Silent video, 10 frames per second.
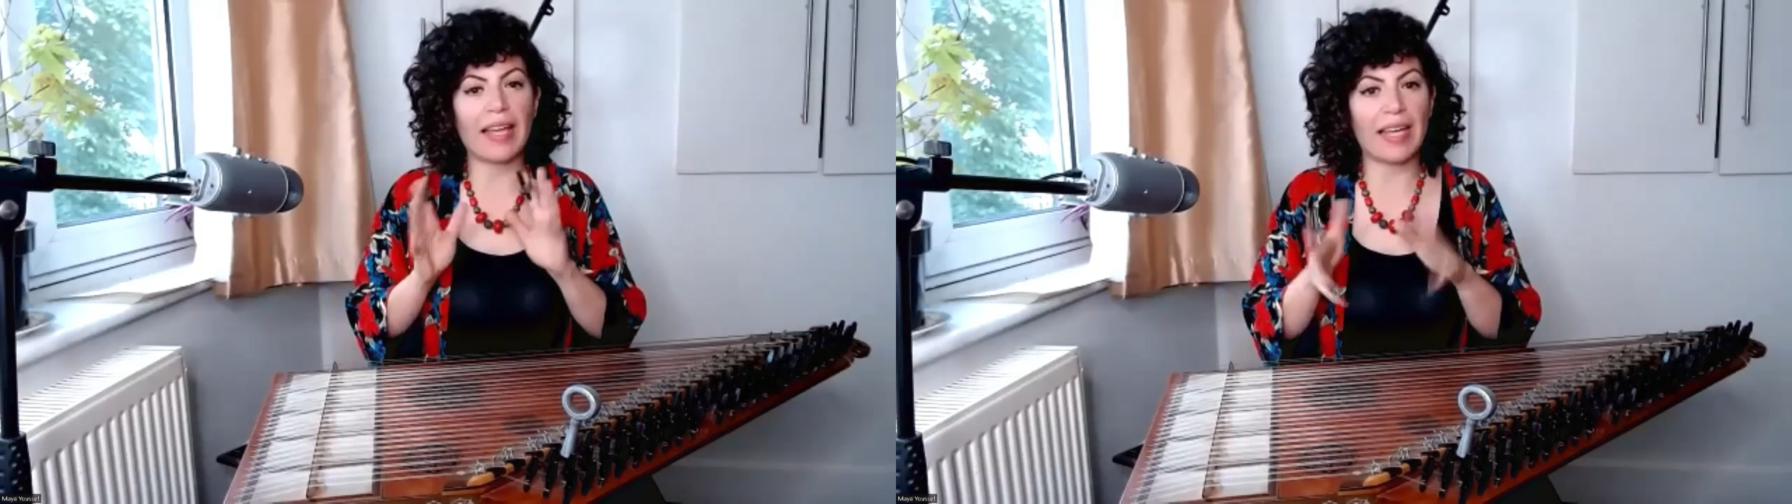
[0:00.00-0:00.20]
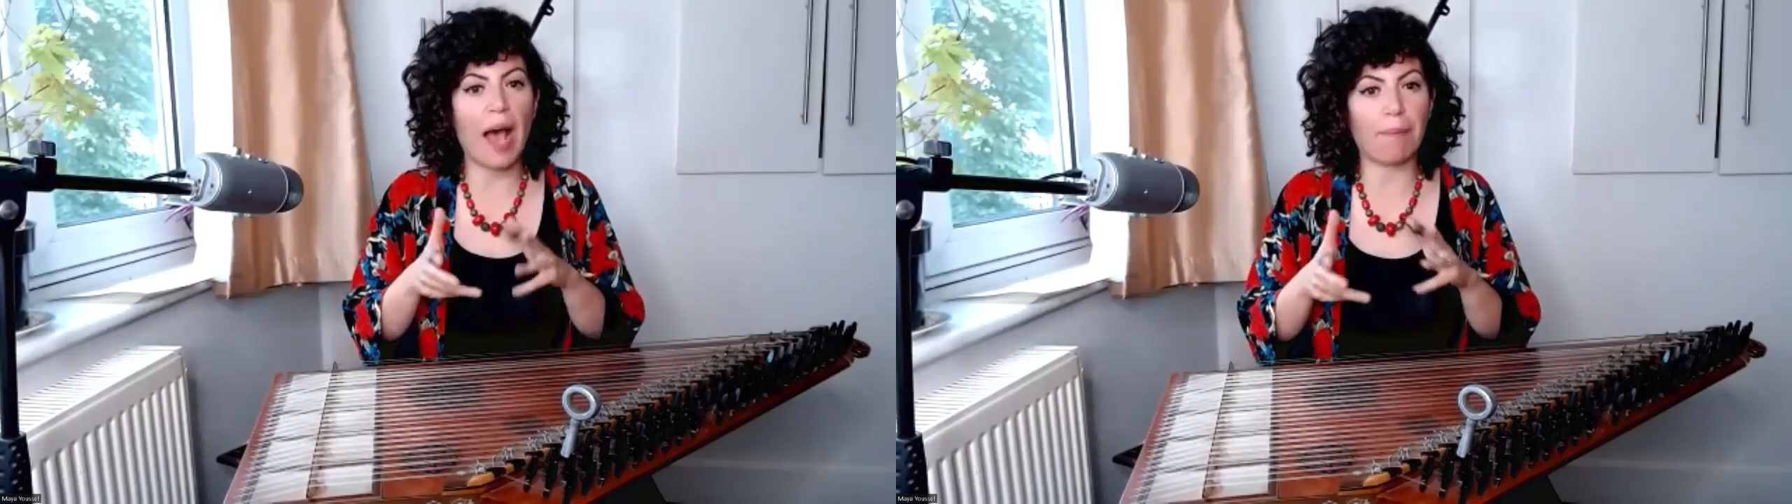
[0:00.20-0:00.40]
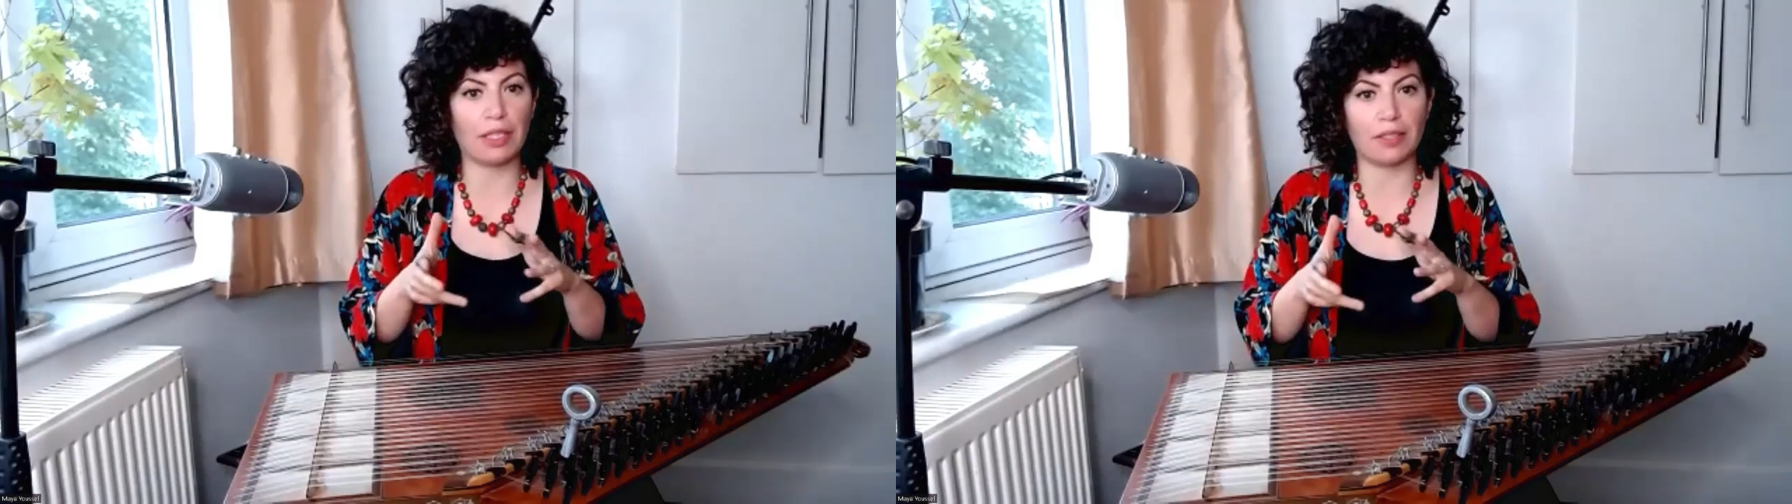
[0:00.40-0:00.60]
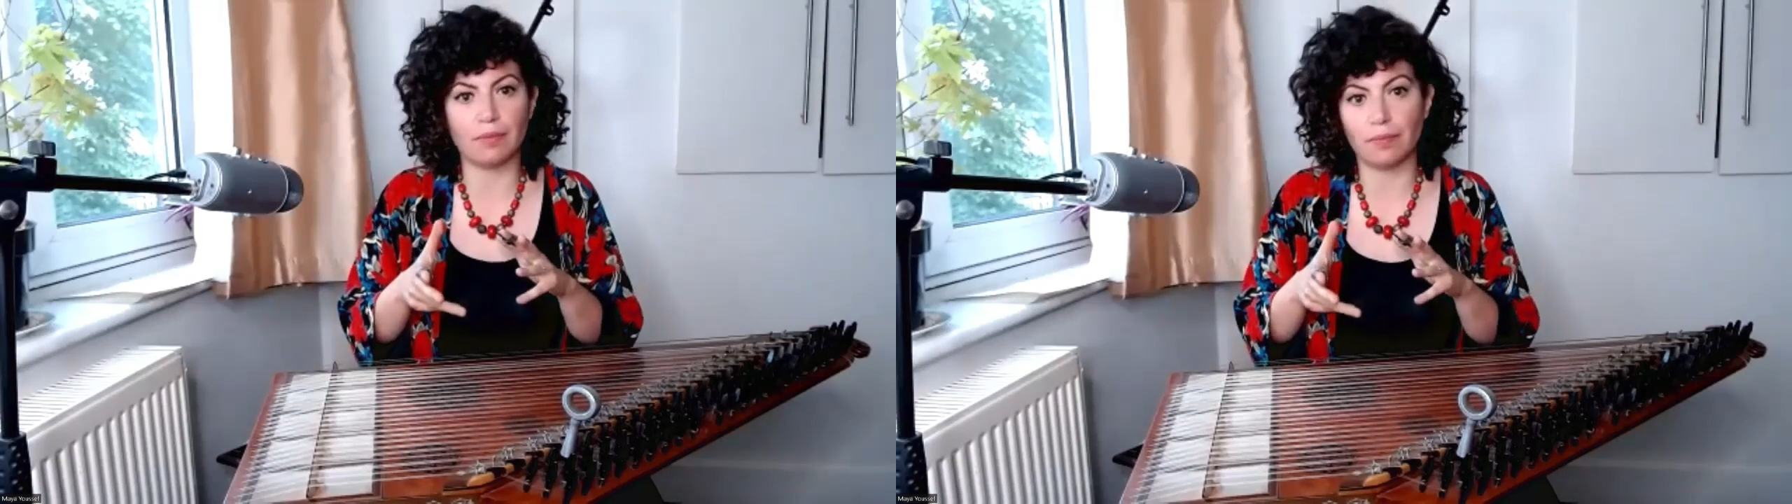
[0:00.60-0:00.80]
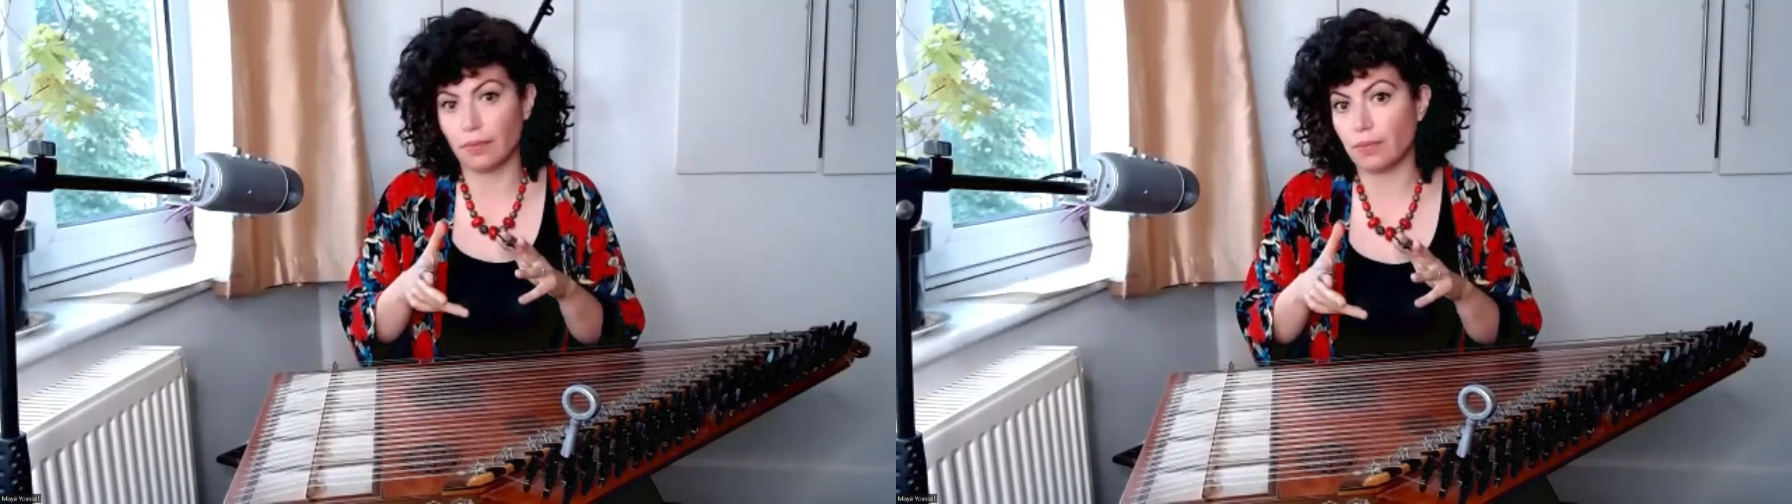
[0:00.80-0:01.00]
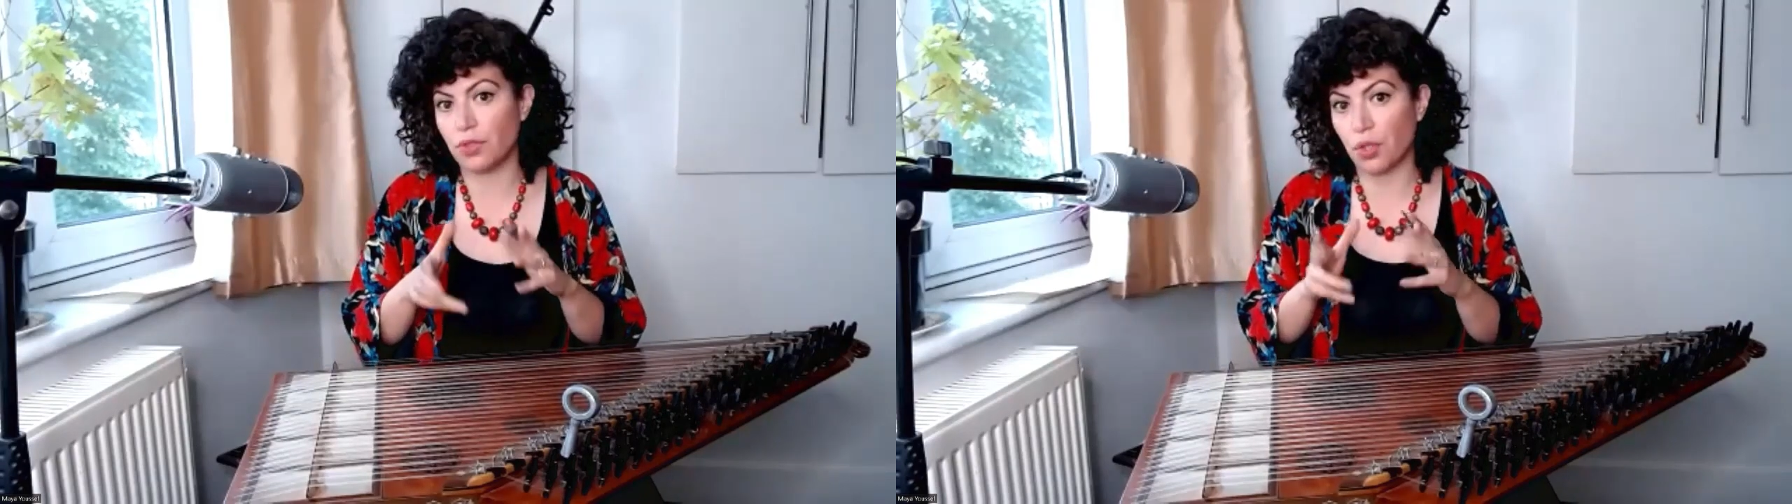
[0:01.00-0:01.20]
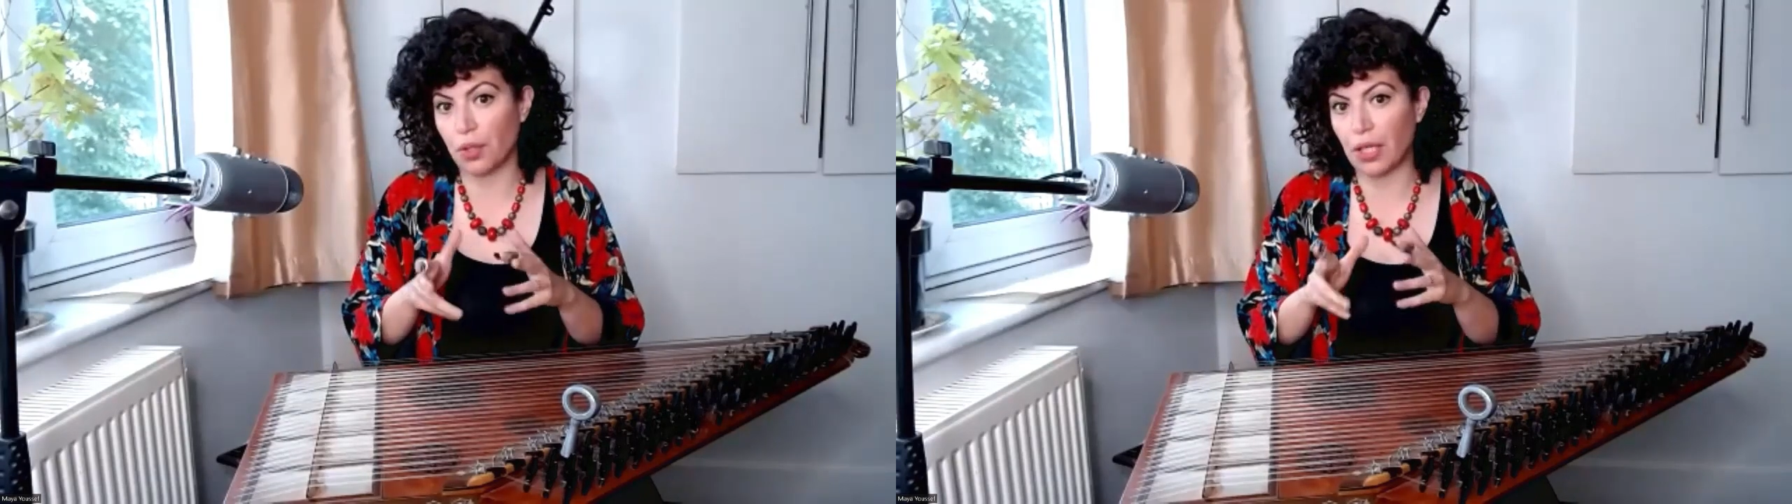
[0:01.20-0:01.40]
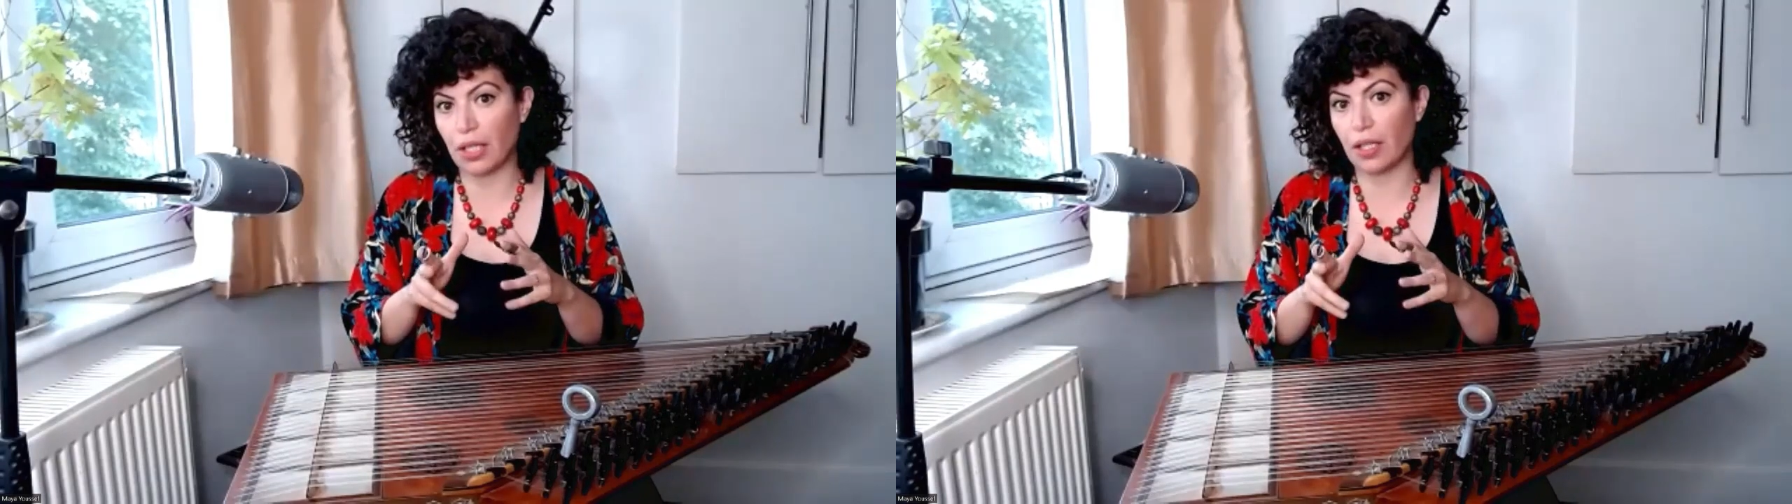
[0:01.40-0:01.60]
can happen
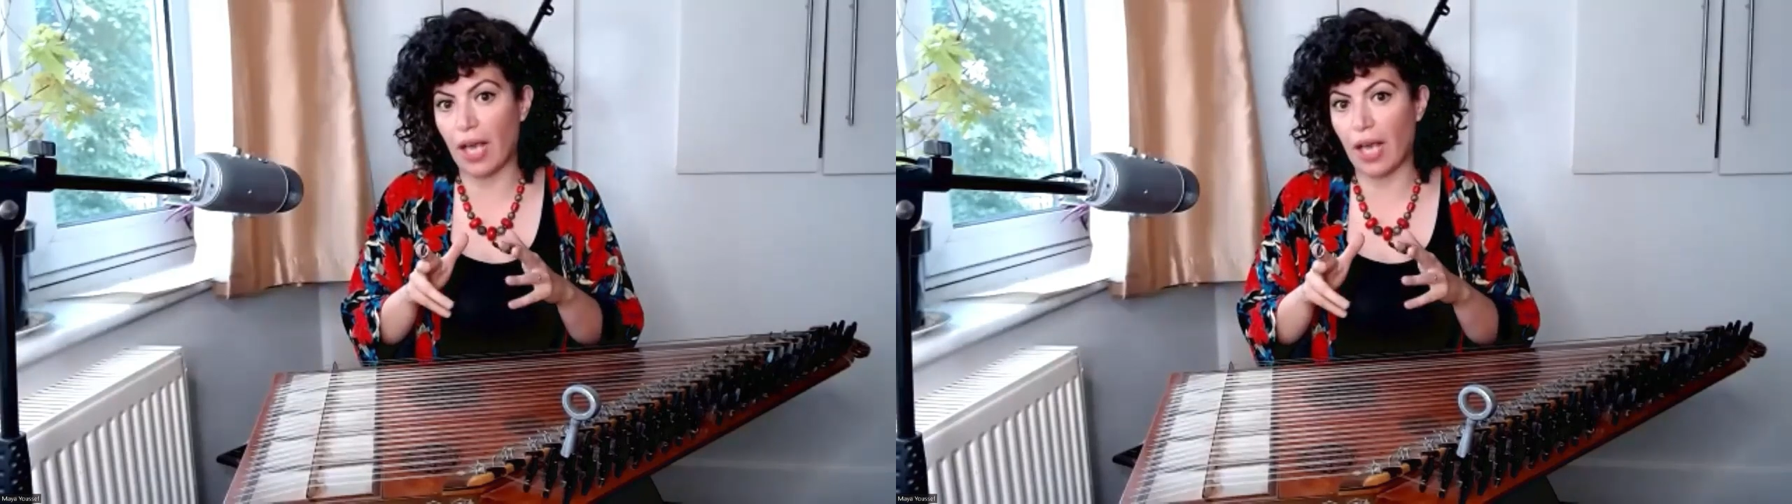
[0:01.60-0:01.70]
during